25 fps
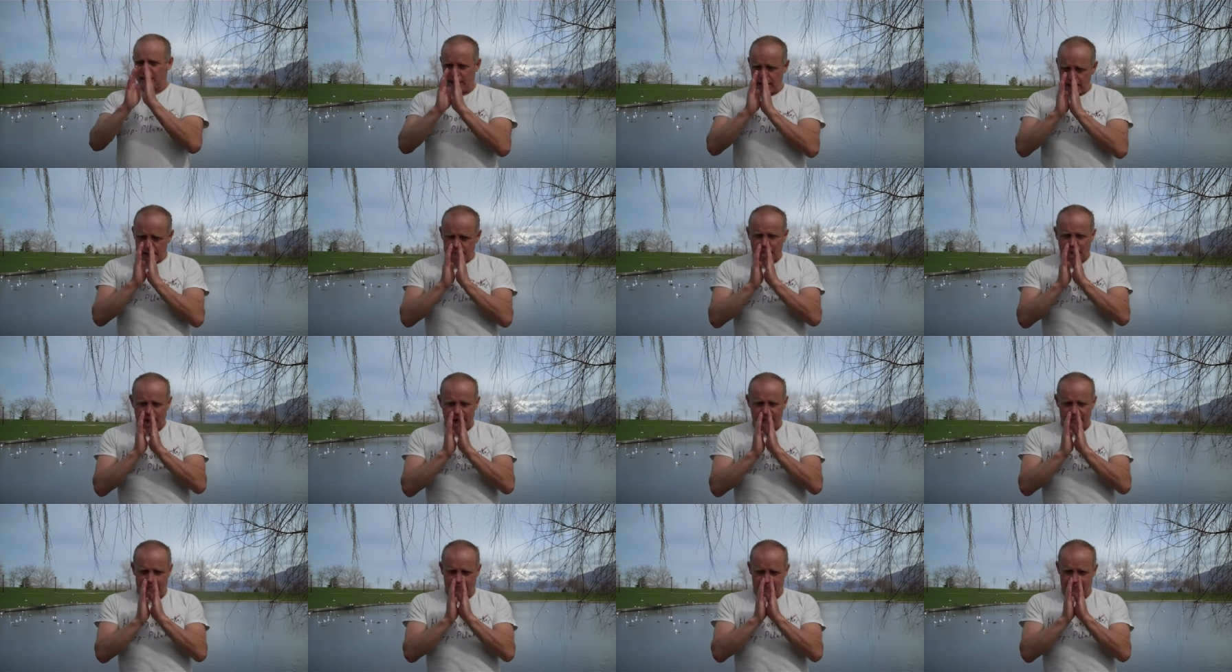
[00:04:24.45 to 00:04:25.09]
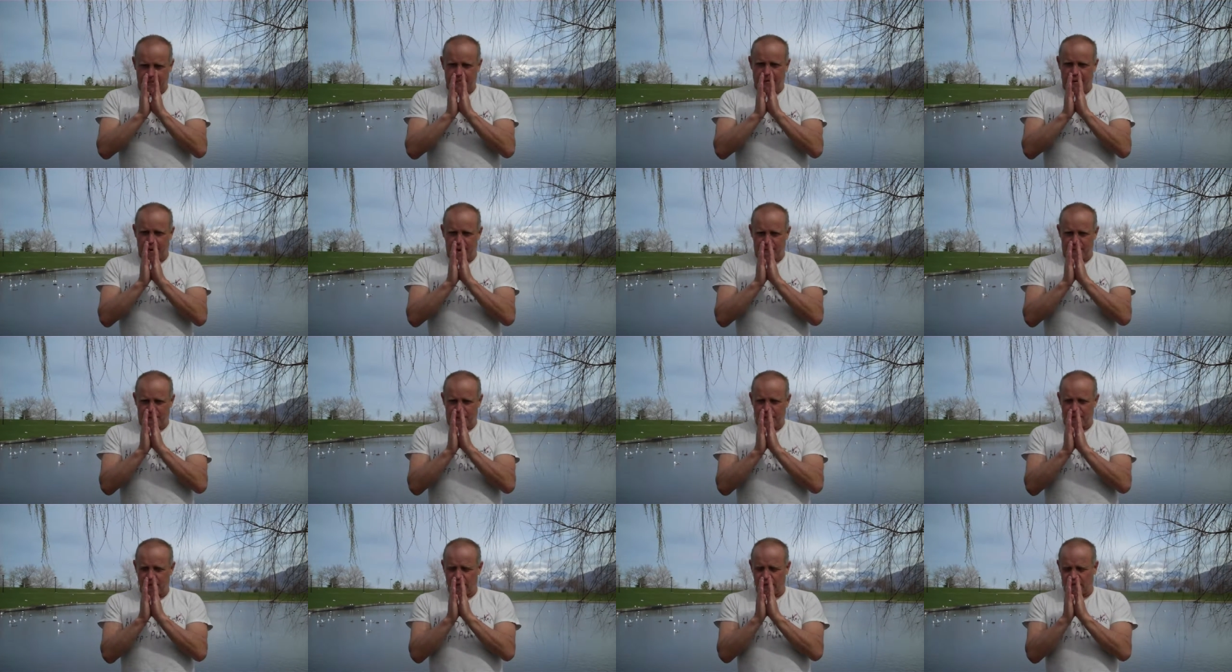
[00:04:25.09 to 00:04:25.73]
This piece is
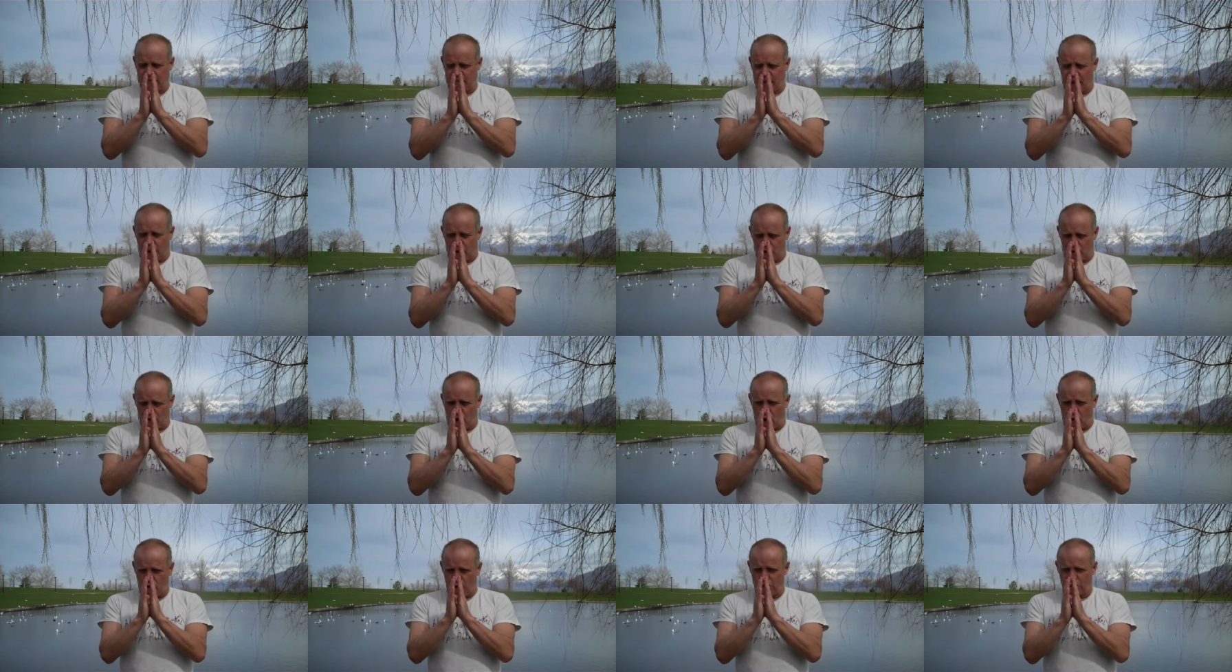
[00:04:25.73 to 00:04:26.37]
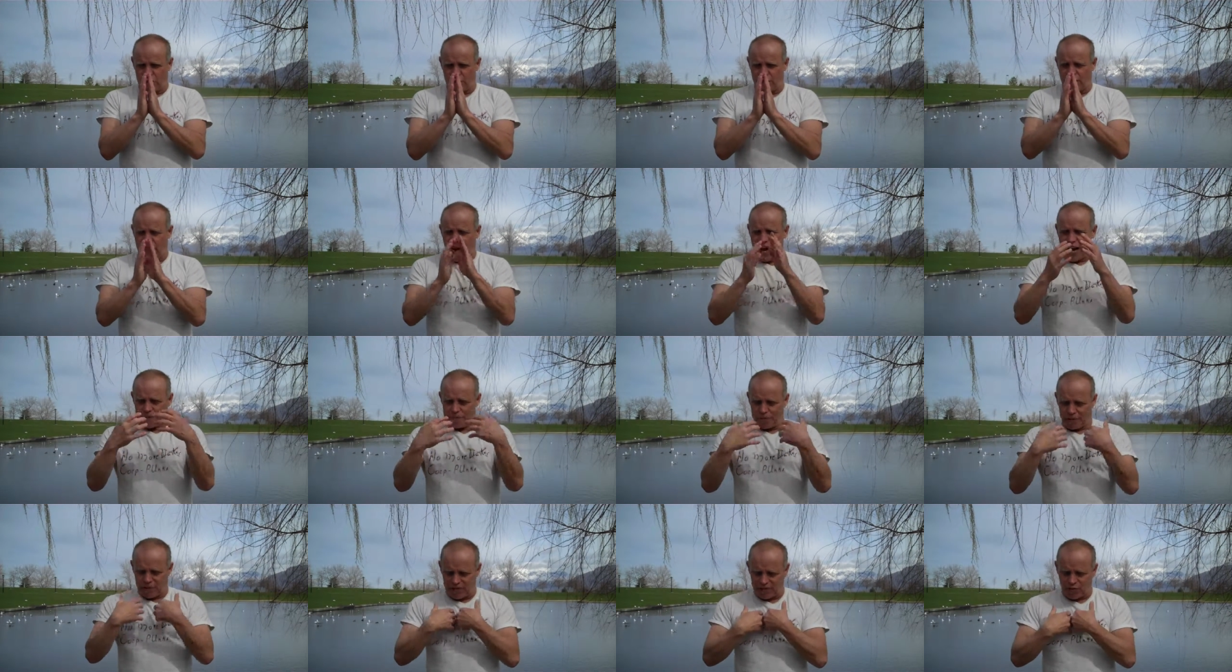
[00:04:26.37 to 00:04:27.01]
commentary because I don't know this
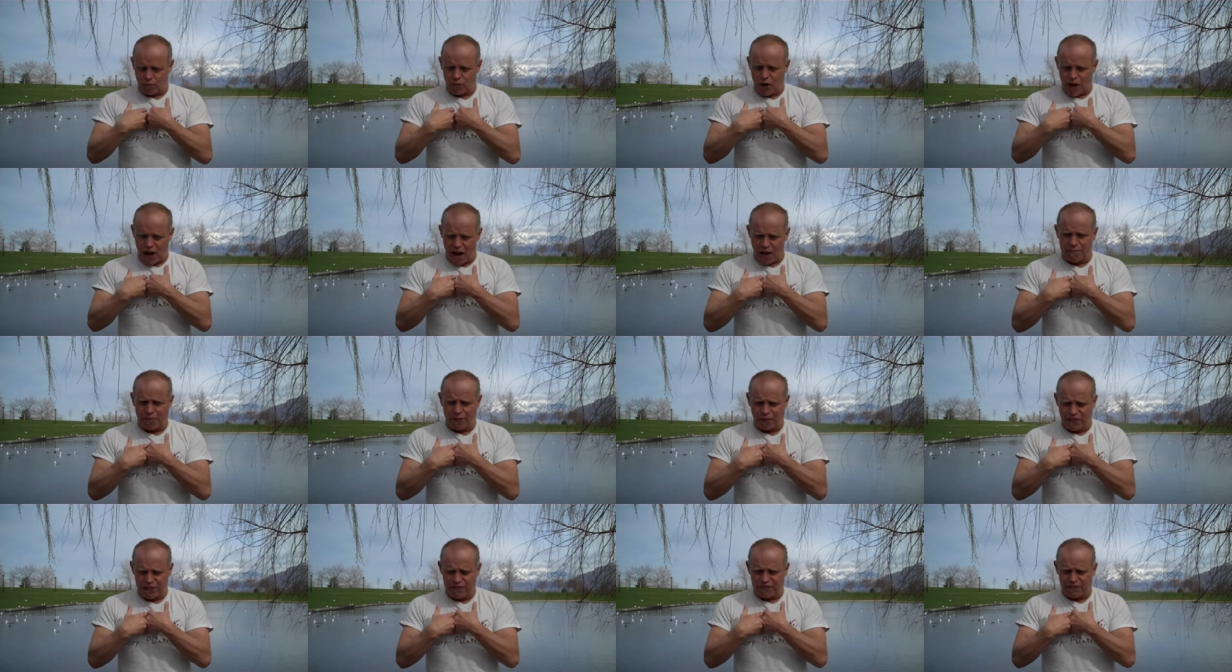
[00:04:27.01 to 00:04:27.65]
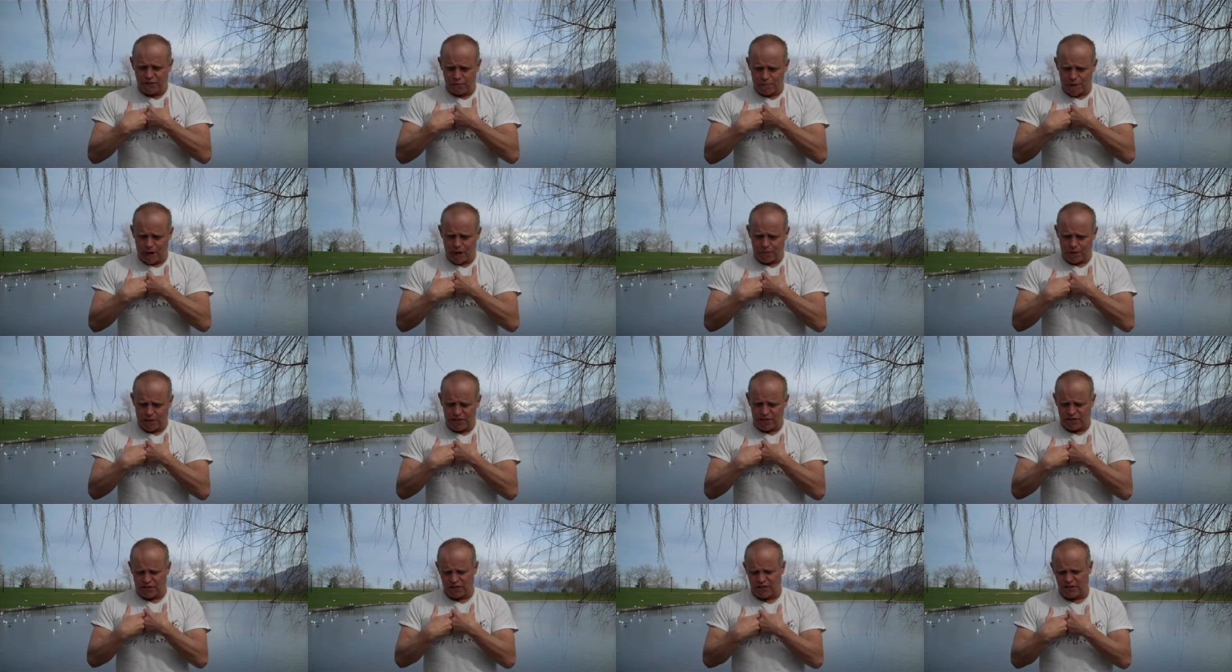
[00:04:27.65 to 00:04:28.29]
fact, but this is what I believe through my
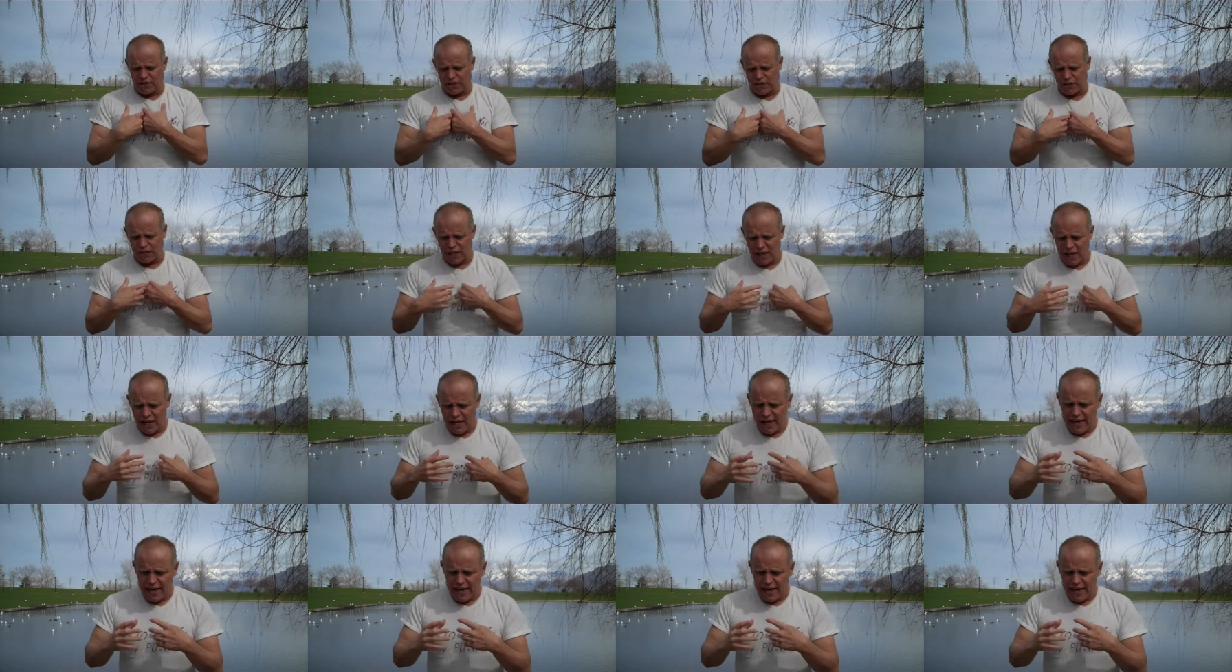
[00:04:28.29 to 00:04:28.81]
research.